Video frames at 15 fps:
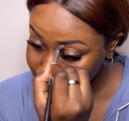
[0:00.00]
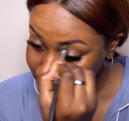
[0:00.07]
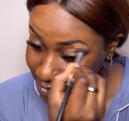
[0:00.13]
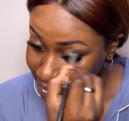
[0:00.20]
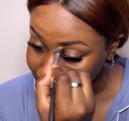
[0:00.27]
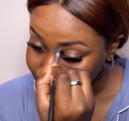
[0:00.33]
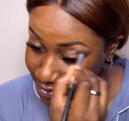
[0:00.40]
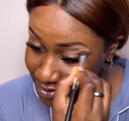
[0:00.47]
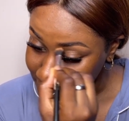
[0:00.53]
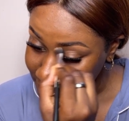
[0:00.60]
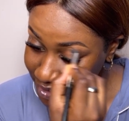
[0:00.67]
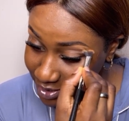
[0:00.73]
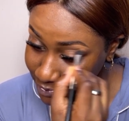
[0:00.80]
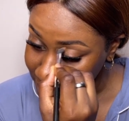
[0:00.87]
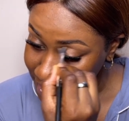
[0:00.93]
they're not the
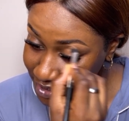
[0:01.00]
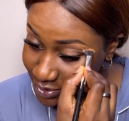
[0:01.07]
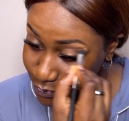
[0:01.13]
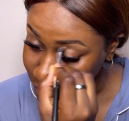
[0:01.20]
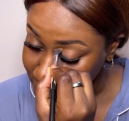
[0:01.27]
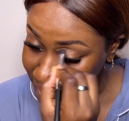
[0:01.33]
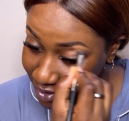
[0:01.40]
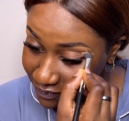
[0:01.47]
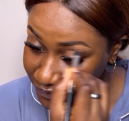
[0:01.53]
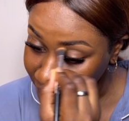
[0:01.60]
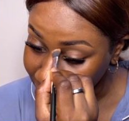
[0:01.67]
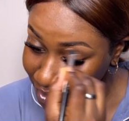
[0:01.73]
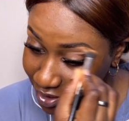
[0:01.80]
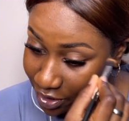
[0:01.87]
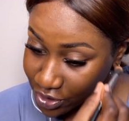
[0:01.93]
same. This would give
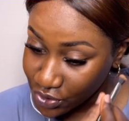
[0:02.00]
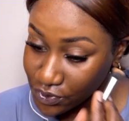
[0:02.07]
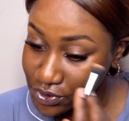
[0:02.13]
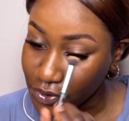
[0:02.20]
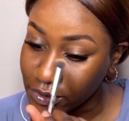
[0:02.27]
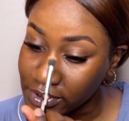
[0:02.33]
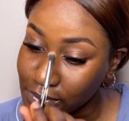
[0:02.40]
very harsh results,